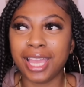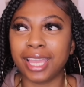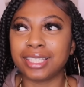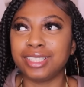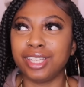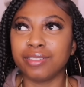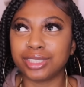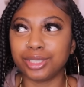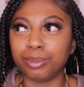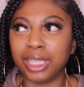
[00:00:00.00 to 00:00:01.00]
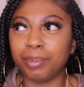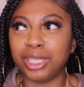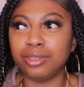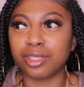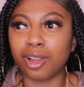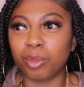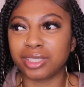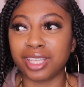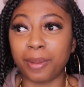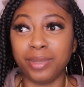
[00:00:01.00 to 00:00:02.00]
because he never took me, but he's talking
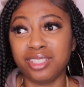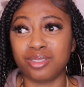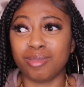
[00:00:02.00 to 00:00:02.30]
about taking bitches.